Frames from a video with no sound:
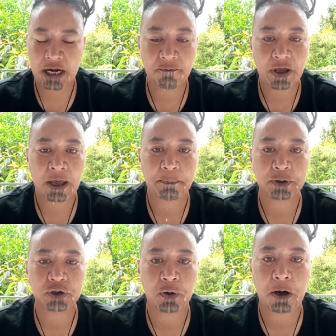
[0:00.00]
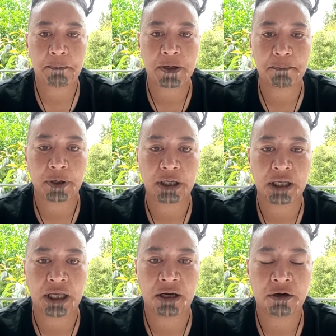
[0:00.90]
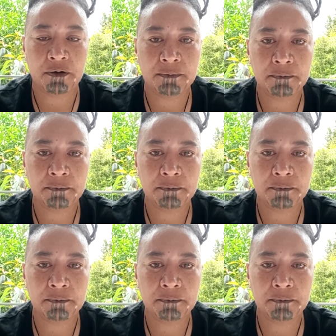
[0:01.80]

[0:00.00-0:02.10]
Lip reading: never happen to our people again.